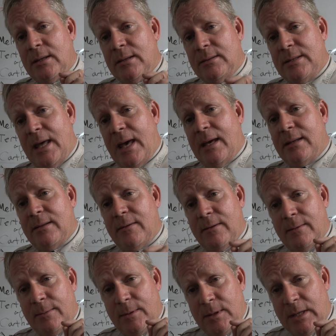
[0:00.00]
that,
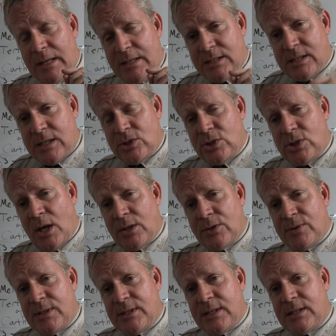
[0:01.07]
as it says in John
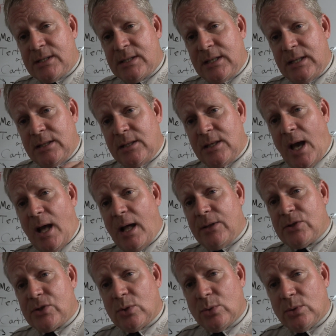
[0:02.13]
3.16,
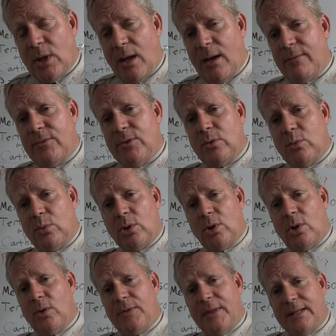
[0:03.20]
God so loved the
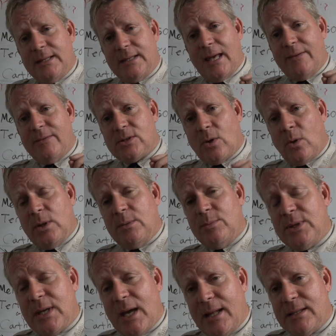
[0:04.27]
world that he gave his only
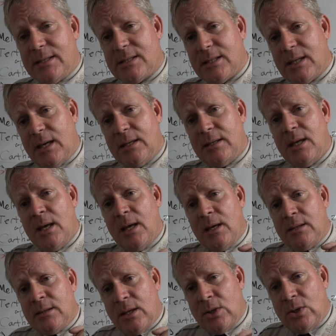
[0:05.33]
begotten Son,
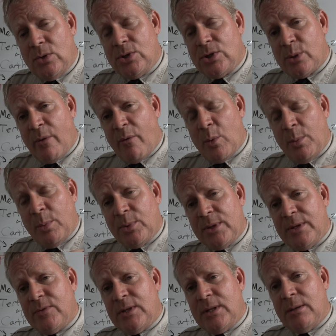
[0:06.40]
that whosoever would
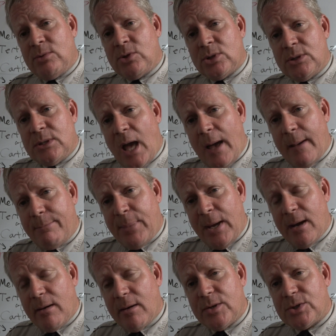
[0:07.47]
believe in him should not
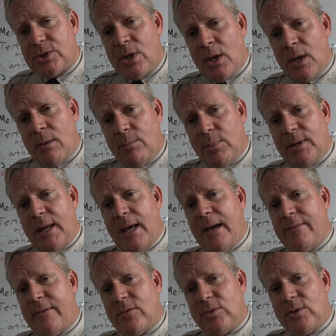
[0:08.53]
perish, but
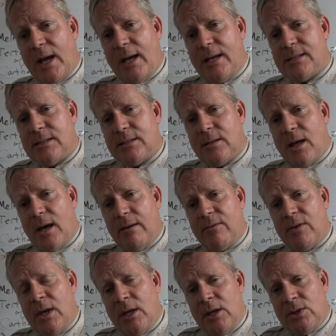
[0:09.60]
have everlasting life.
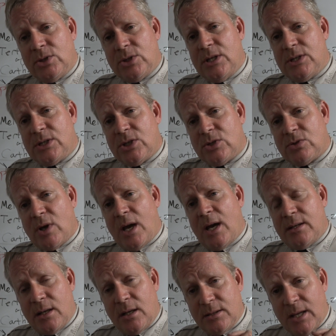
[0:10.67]
Jesus
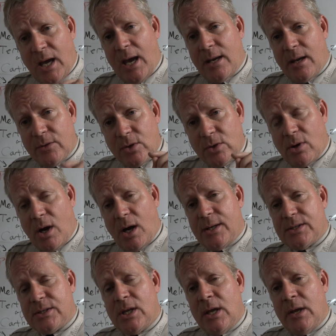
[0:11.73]
died, died on the
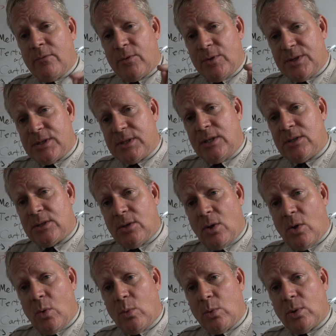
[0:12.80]
cross for the sins of the
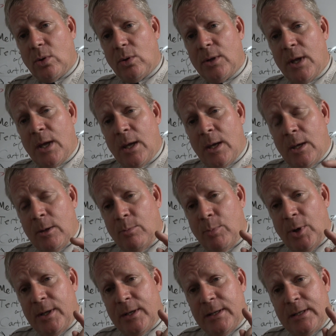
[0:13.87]
whole world.
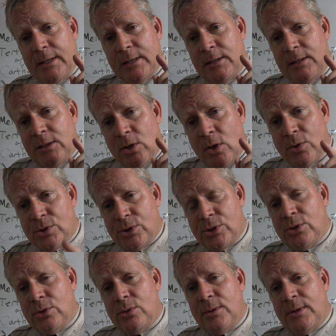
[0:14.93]
But he knows
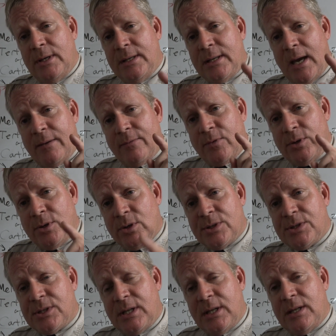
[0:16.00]
you, he died for your
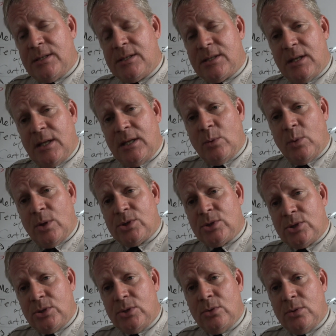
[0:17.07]
sins, and he
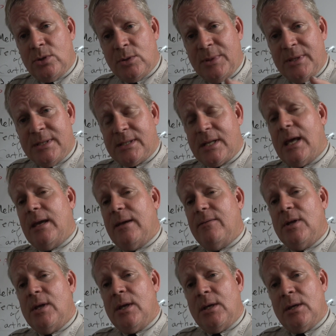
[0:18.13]
wants you to be saved.
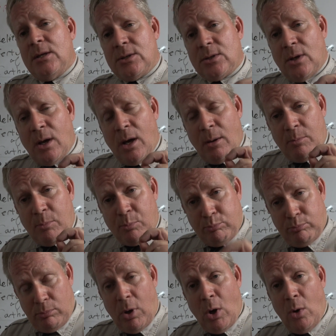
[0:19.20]
So
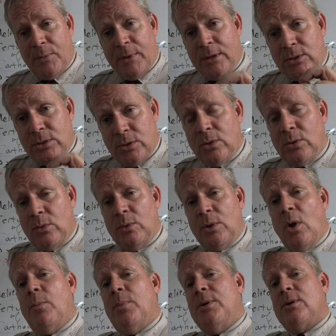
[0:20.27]
I hope that you would
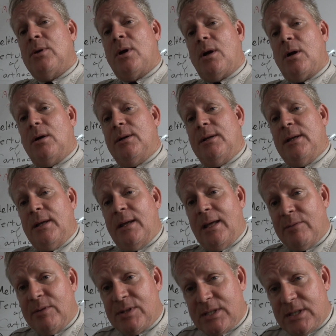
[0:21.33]
open your heart
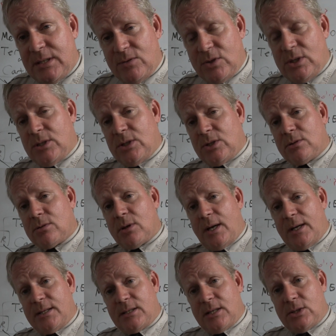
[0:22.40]
and receive Jesus
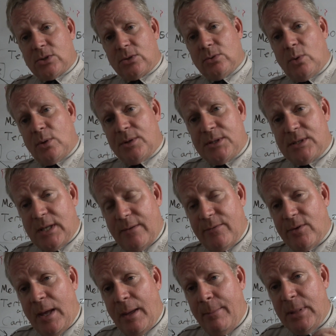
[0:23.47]
Christ as your Lord and
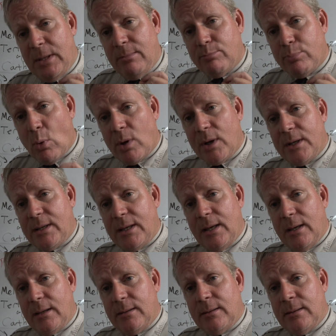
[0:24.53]
Savior and be born
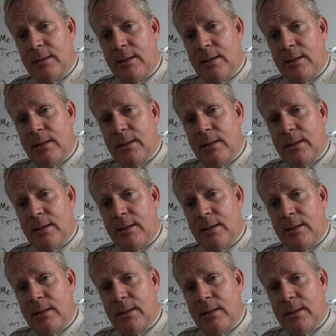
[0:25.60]
again.